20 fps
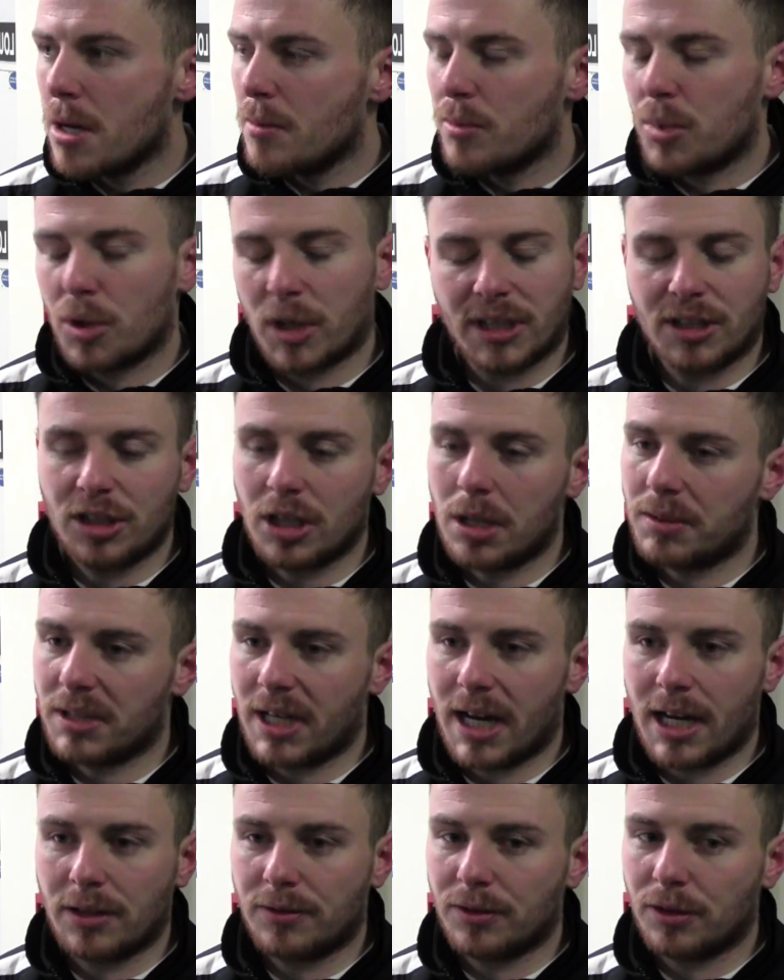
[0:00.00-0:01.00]
But in terms of
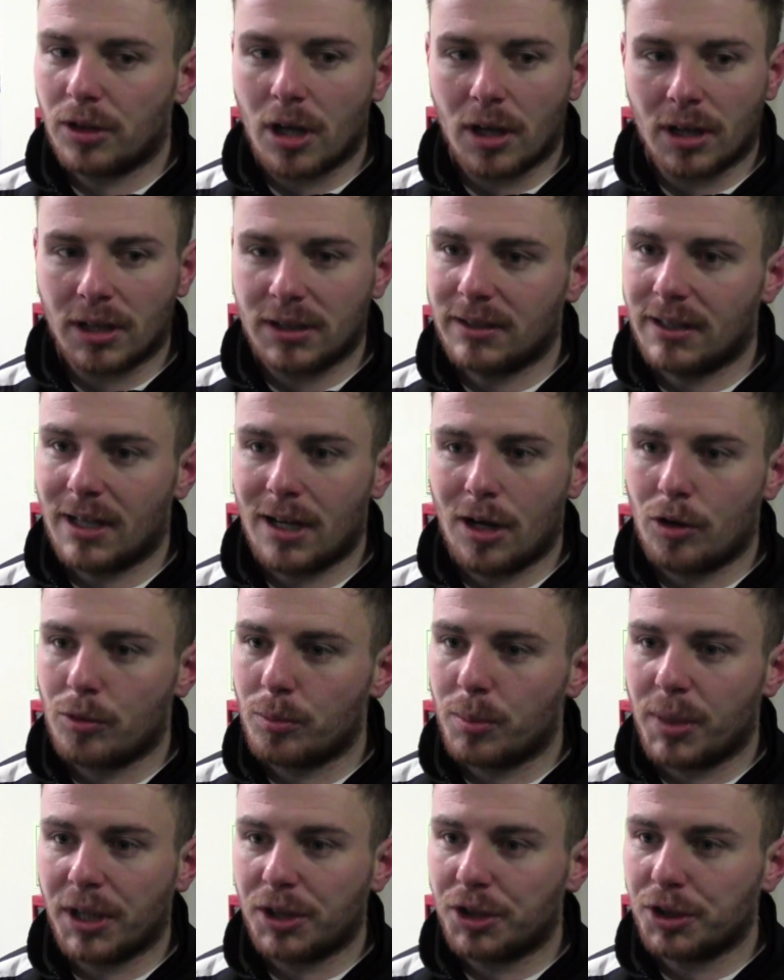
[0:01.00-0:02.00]
Hensford, now this is our home
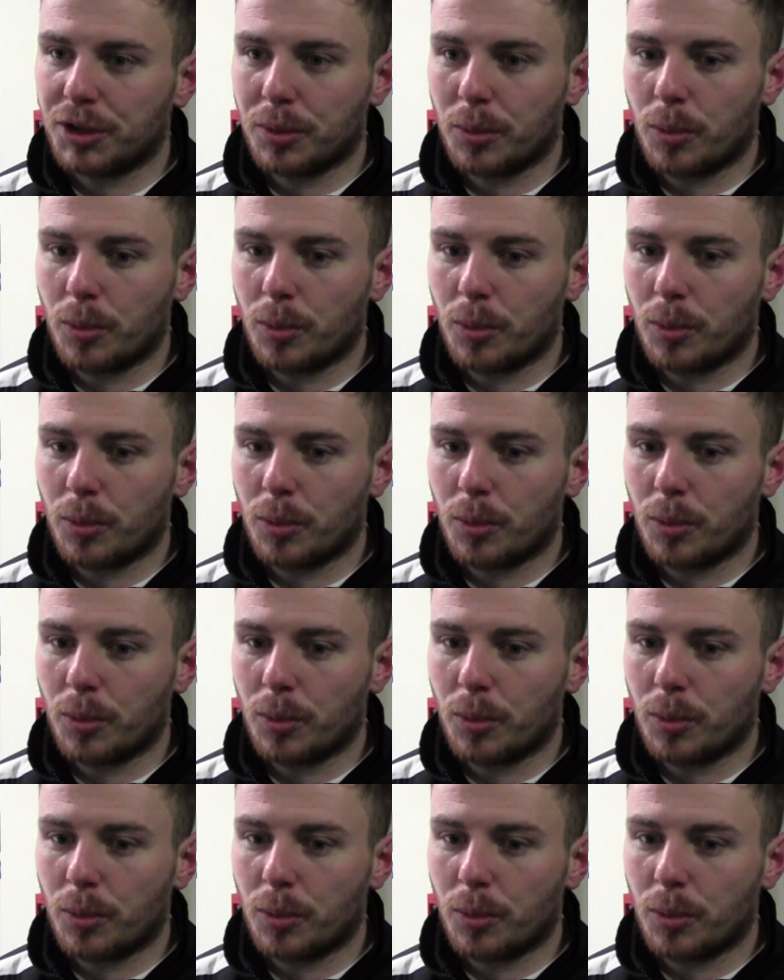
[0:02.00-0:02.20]
pitch.